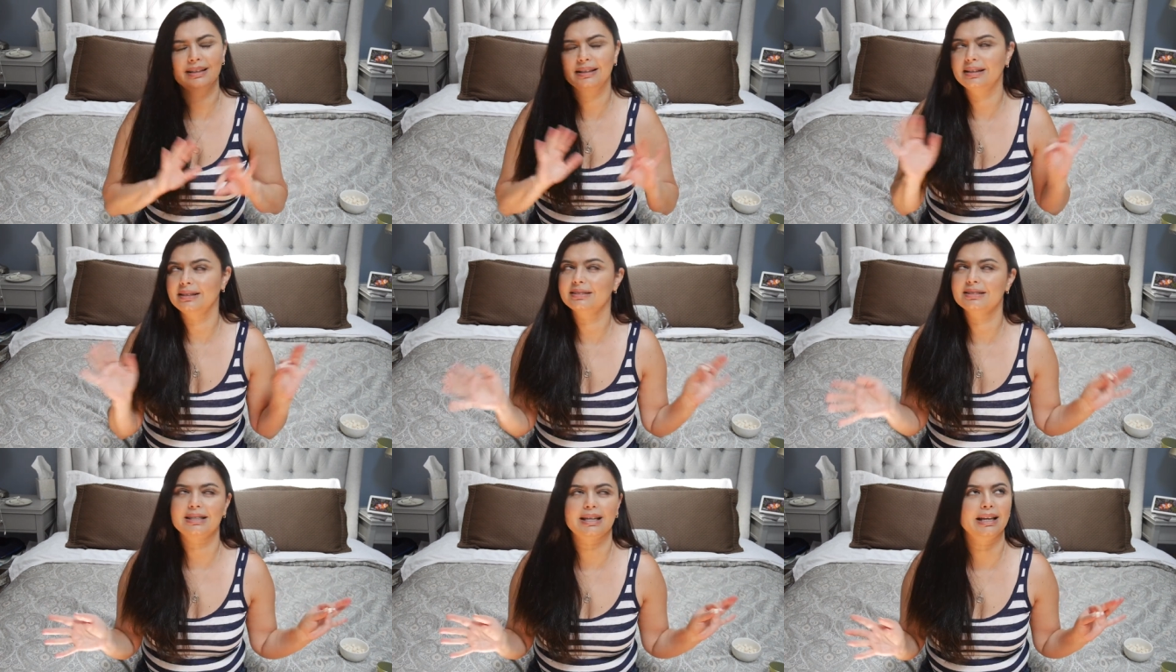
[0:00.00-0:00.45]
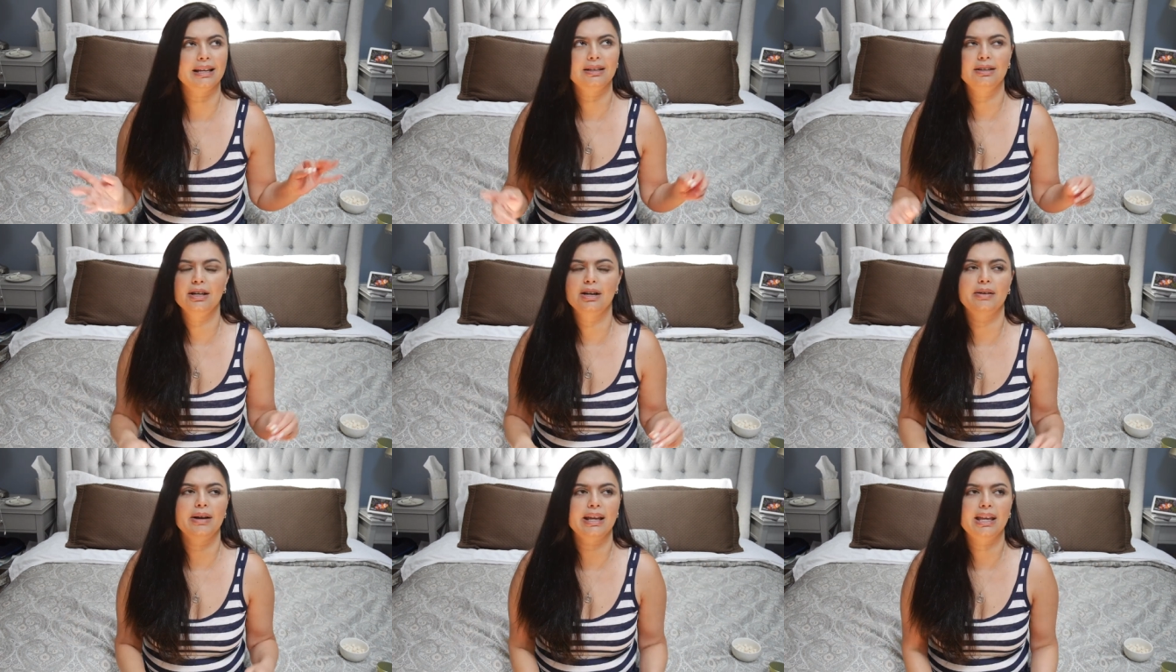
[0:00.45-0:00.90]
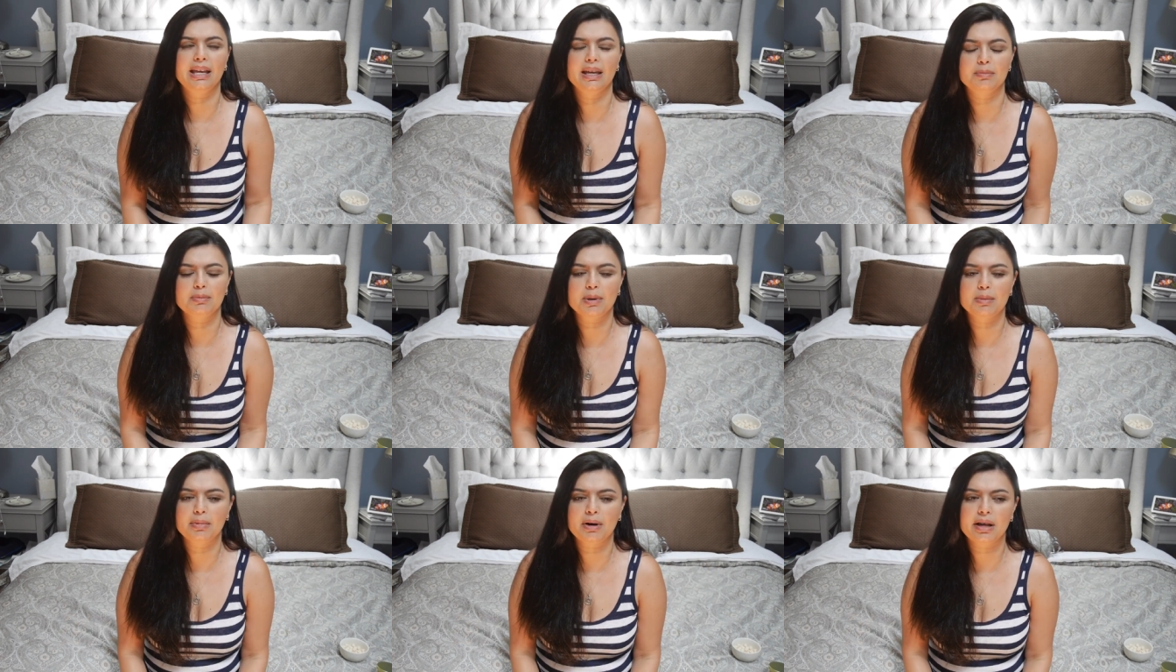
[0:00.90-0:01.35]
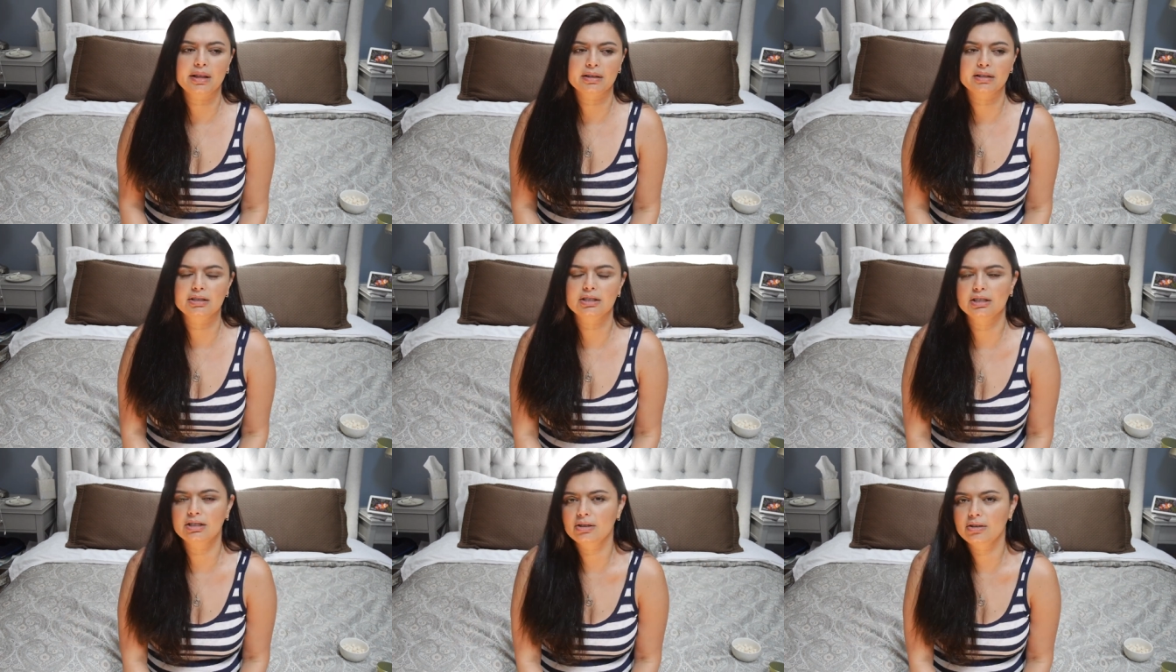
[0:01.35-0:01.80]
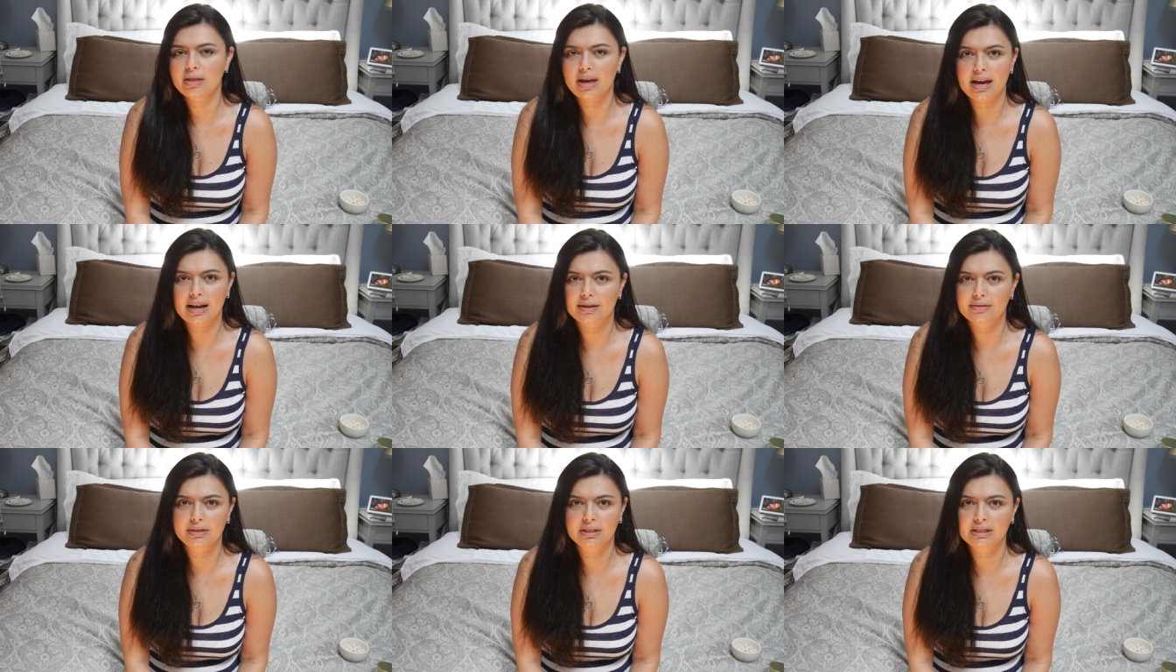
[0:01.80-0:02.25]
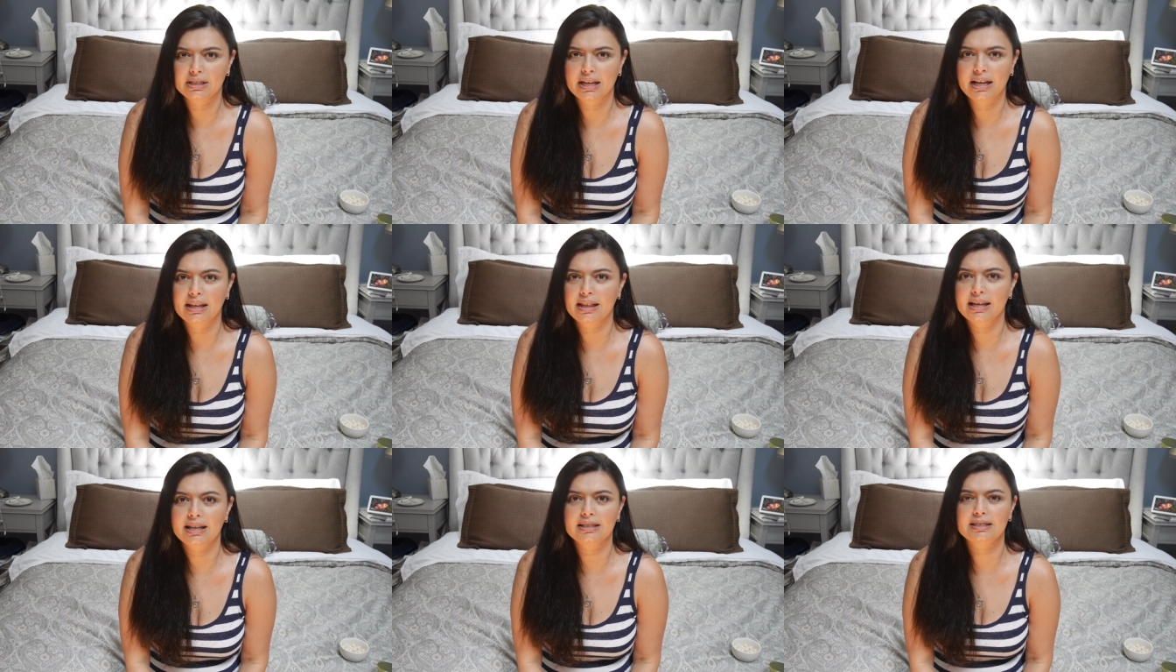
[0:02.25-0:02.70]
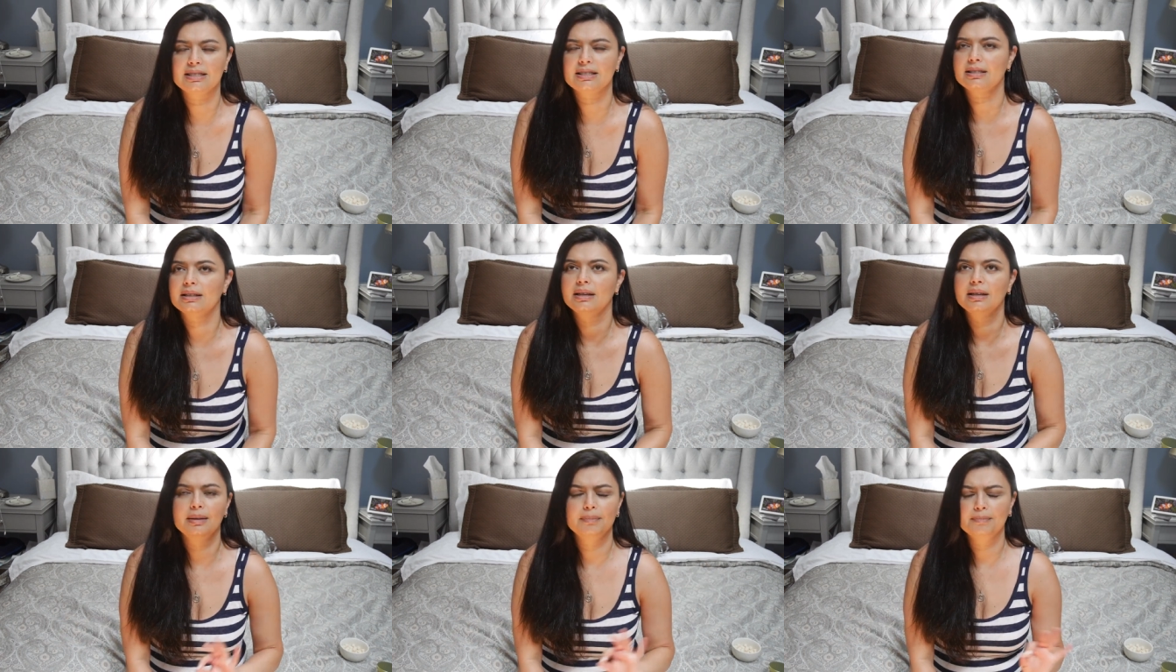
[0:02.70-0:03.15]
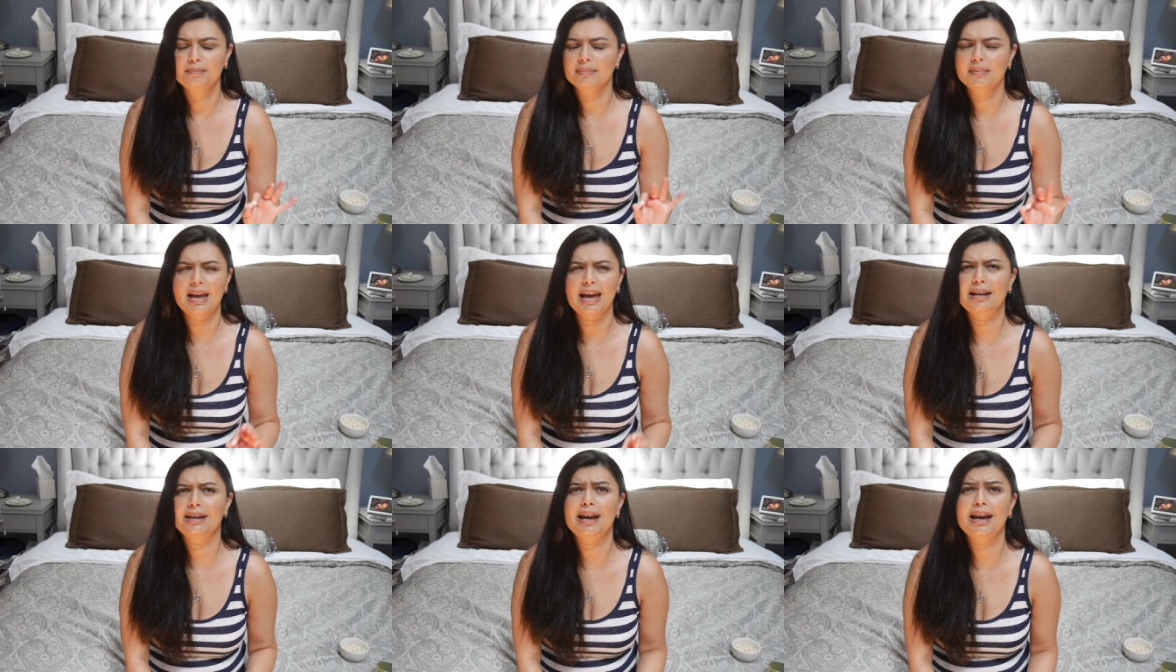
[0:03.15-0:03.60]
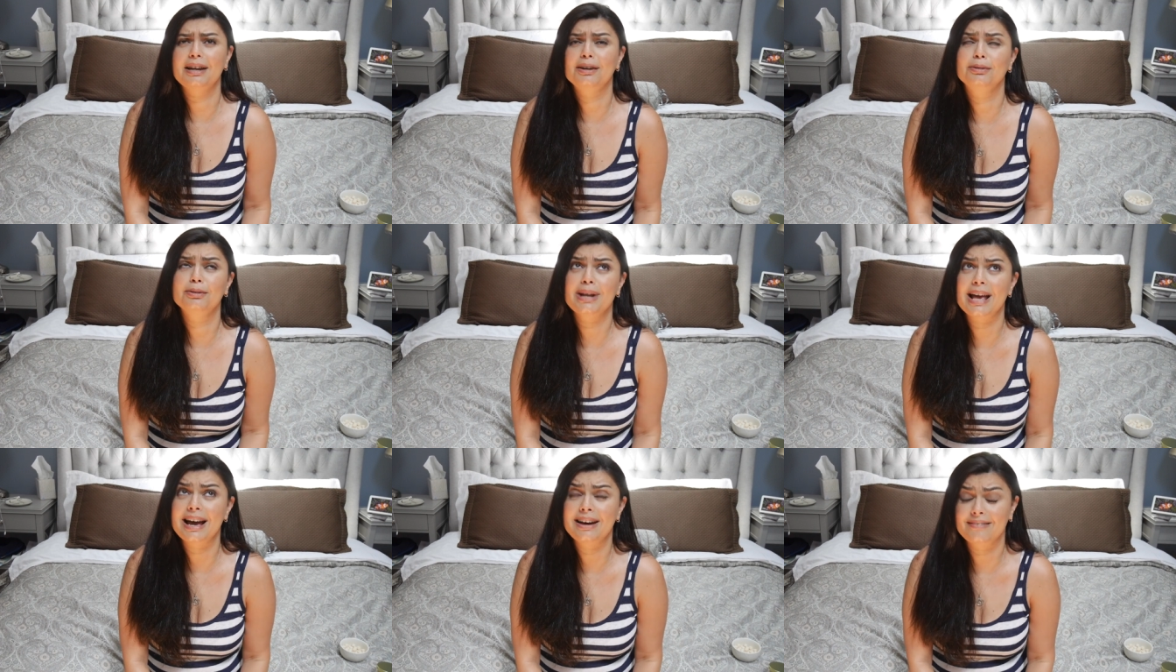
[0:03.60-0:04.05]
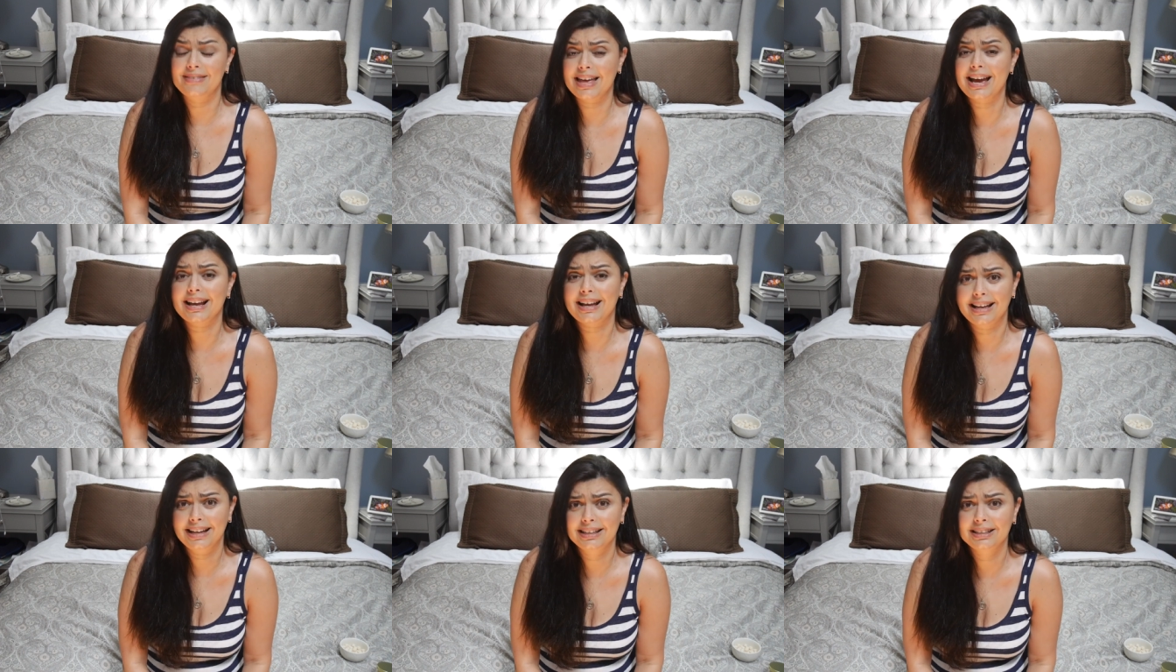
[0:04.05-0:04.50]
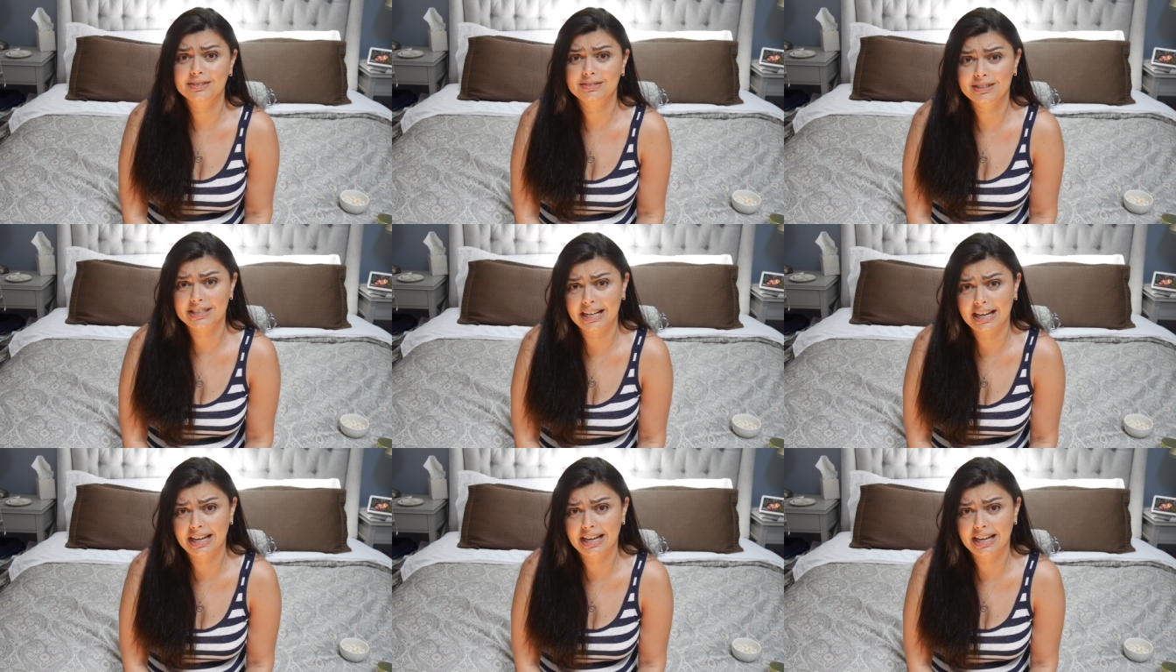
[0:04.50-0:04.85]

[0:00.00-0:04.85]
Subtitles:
And I was like, no, I can't be bothered to do that every day. I don't have that kind of